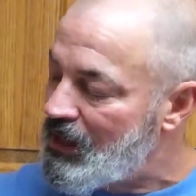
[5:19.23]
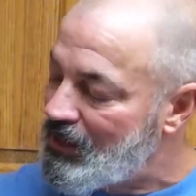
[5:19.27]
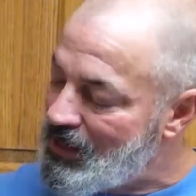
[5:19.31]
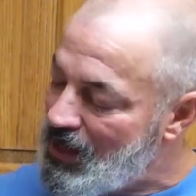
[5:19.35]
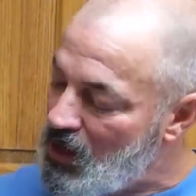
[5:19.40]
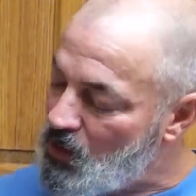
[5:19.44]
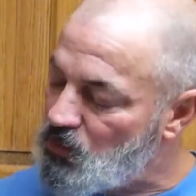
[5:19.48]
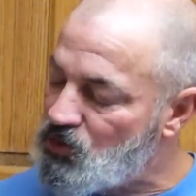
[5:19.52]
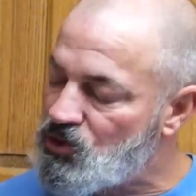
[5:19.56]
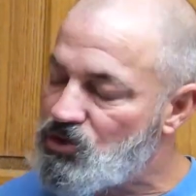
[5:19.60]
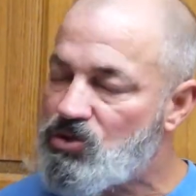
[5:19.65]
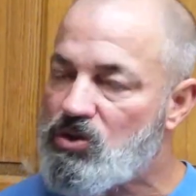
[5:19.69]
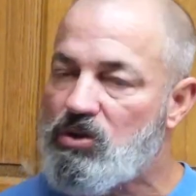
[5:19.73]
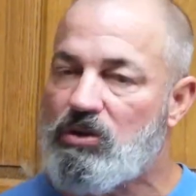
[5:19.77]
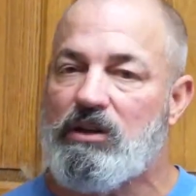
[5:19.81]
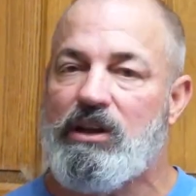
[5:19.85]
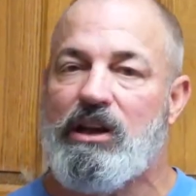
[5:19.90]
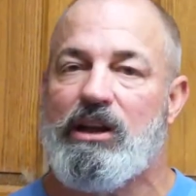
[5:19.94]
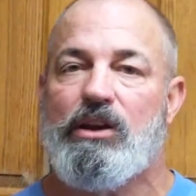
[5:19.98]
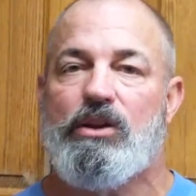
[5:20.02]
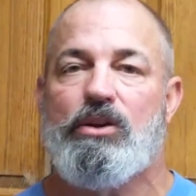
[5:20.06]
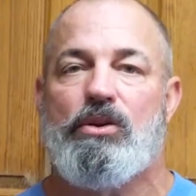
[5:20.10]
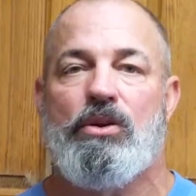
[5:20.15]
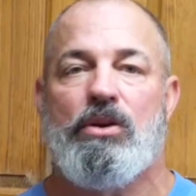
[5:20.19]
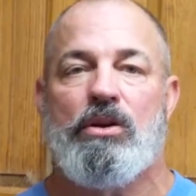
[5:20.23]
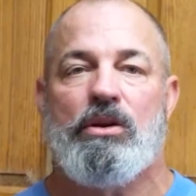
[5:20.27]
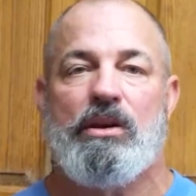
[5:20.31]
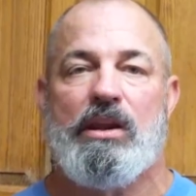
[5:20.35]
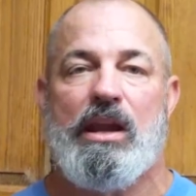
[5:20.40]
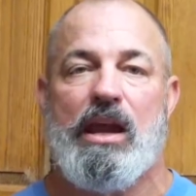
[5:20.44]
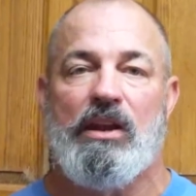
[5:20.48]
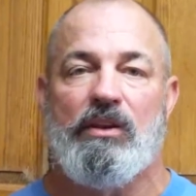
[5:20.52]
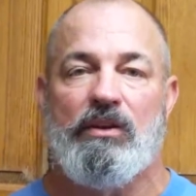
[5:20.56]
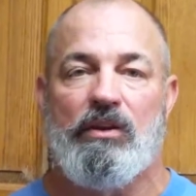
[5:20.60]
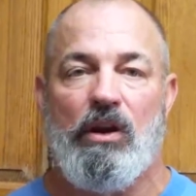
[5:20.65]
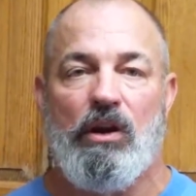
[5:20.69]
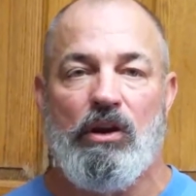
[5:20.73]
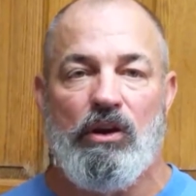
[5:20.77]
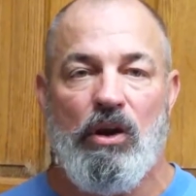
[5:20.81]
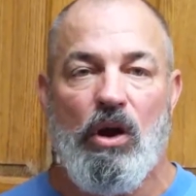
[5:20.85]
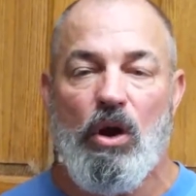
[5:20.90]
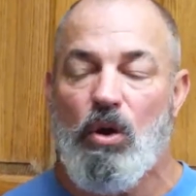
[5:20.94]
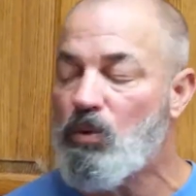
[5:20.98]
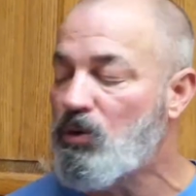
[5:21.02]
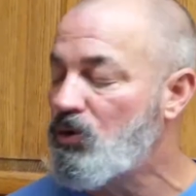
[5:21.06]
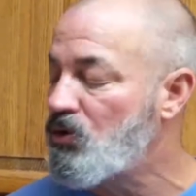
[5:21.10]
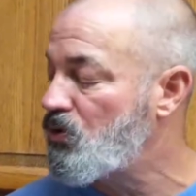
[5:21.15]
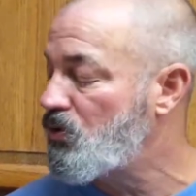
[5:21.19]
Now we're just going to let it cook down, and
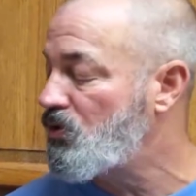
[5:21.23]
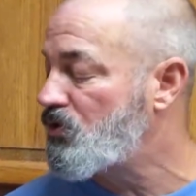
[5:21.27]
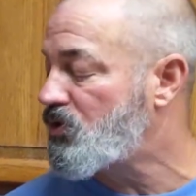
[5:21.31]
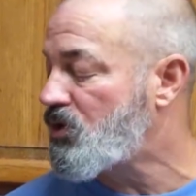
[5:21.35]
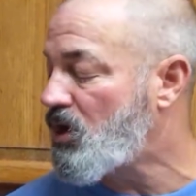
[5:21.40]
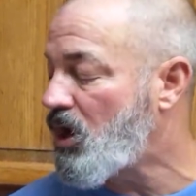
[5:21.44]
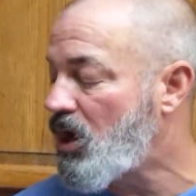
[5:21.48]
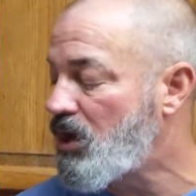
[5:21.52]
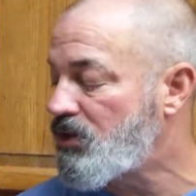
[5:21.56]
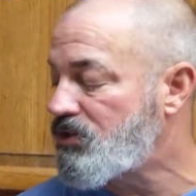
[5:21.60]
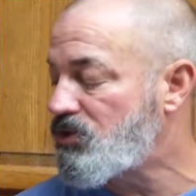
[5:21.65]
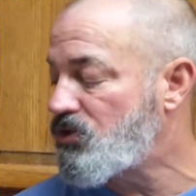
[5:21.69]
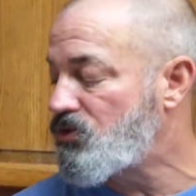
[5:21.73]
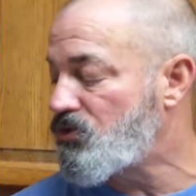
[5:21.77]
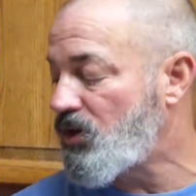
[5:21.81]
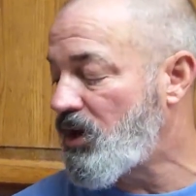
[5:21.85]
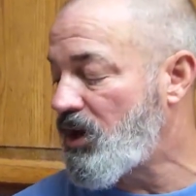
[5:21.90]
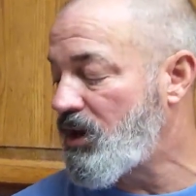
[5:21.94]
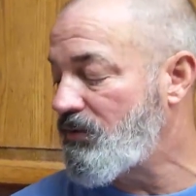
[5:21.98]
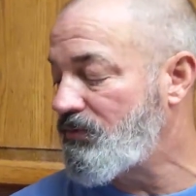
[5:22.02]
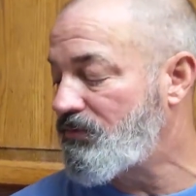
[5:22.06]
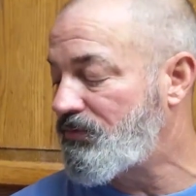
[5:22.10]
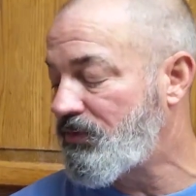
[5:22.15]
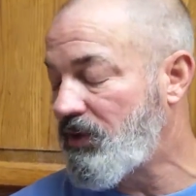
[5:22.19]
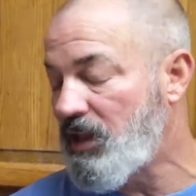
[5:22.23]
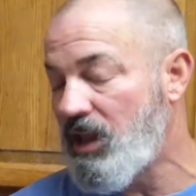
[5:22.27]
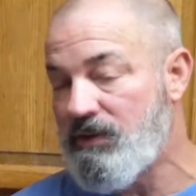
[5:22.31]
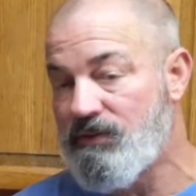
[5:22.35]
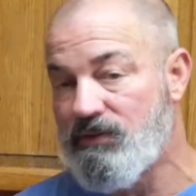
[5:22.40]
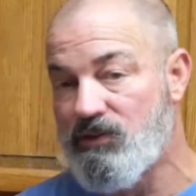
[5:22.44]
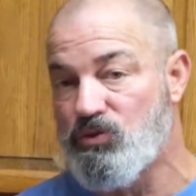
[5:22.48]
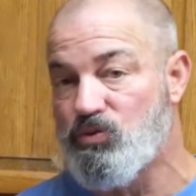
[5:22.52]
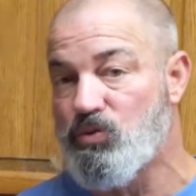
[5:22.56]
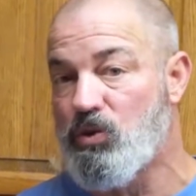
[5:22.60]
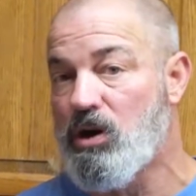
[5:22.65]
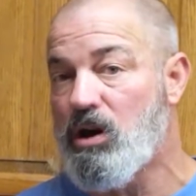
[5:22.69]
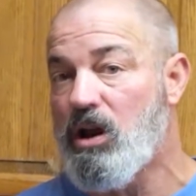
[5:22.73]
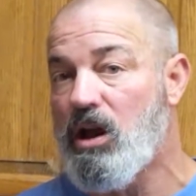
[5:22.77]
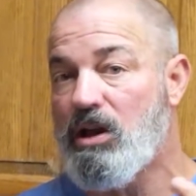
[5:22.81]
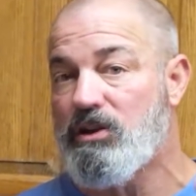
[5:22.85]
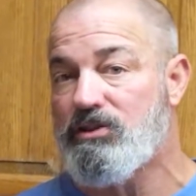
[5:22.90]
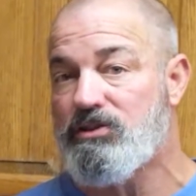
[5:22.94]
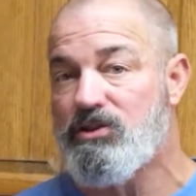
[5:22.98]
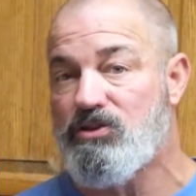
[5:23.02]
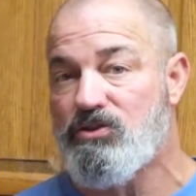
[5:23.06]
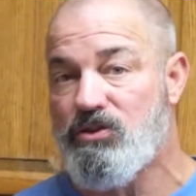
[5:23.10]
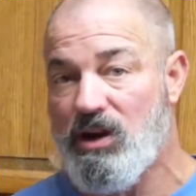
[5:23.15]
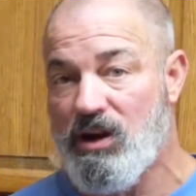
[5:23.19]
all we're doing is concentrating flavors. We're
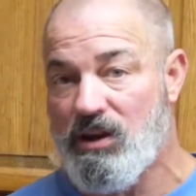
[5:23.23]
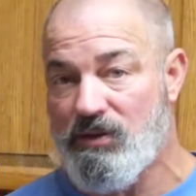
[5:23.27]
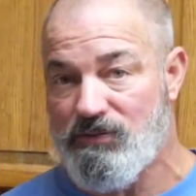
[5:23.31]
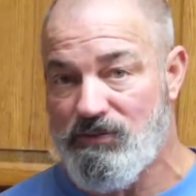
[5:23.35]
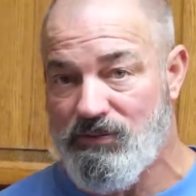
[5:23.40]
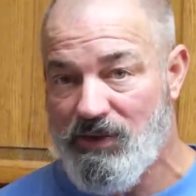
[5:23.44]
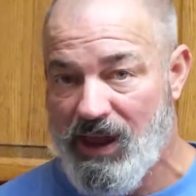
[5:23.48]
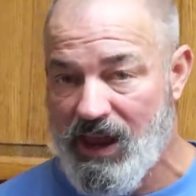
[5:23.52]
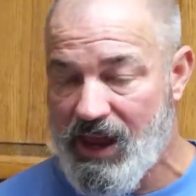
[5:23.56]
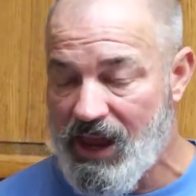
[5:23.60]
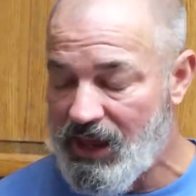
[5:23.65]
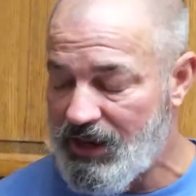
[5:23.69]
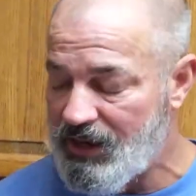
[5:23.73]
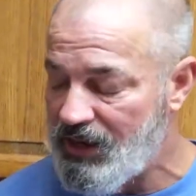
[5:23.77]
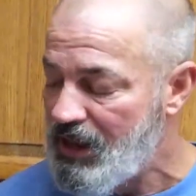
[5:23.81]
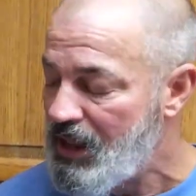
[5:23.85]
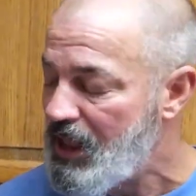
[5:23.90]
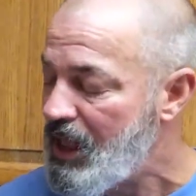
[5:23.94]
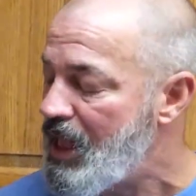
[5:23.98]
concentrating fat.